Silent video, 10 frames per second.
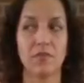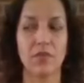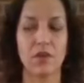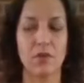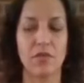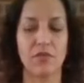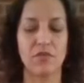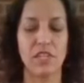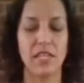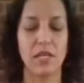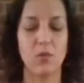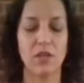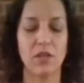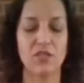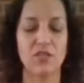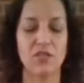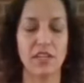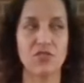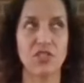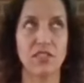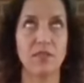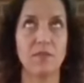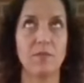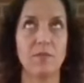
Go 3 one direction.